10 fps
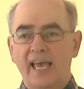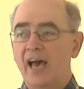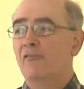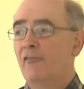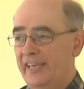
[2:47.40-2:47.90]

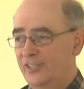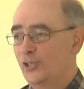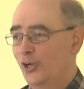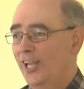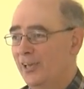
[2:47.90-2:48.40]
affects
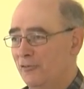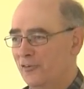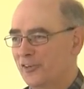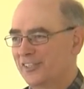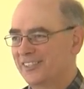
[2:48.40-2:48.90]
your
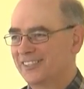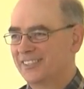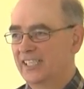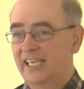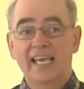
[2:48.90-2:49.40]
life,
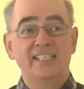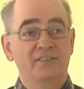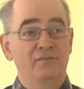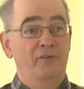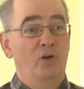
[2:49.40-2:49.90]
is
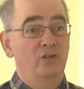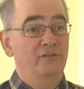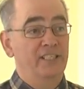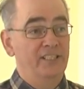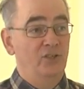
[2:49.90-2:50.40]

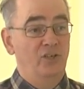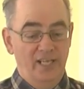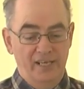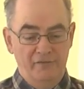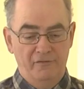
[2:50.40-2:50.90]
involved in your
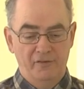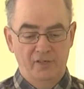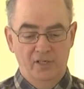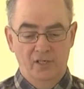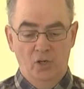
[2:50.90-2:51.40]
life,
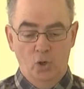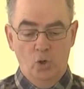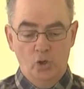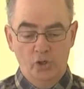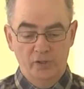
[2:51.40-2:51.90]

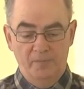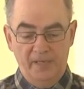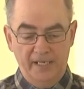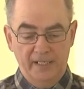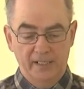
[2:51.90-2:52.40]
or could
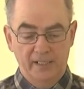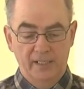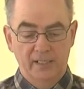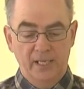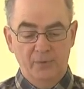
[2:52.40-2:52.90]
be.
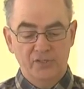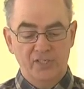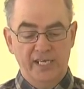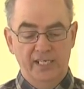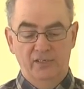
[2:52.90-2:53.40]
They were
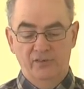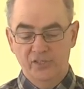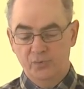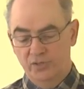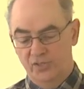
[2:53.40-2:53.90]

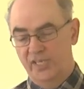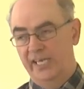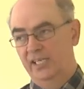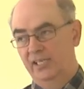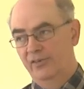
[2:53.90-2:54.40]
secularists. What's a
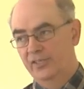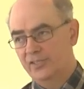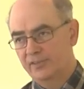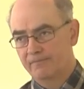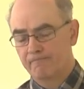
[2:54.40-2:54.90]

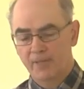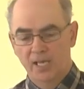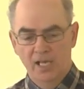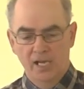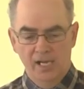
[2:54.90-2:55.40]
secularist?
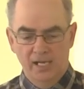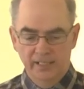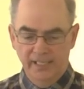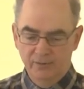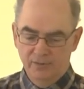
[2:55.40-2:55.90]

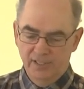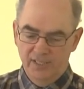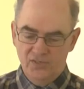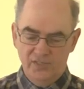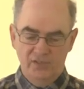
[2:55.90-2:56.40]
Now,
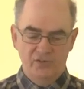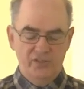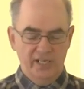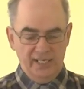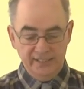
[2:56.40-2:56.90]
this is
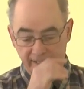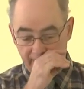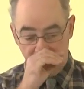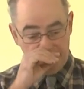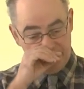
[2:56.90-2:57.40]
interesting. I did a
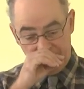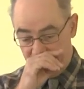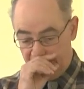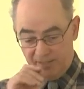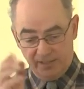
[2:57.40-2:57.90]
little bit of
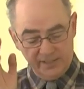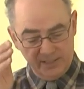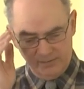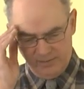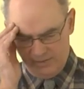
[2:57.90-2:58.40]
research because
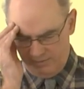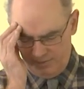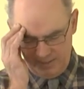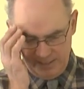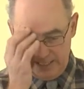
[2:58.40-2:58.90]
I thought,
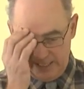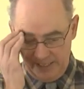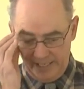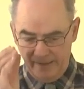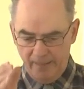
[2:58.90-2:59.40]
well, let's get it
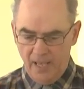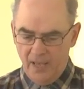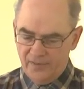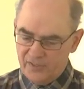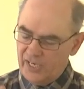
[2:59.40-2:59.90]
clear.
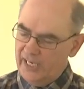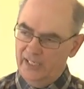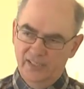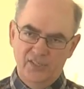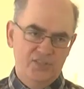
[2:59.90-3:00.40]
The
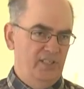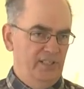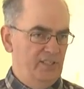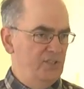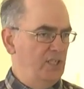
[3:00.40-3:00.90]
secular
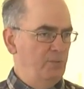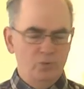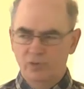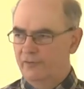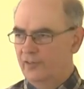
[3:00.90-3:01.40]
society seemed to have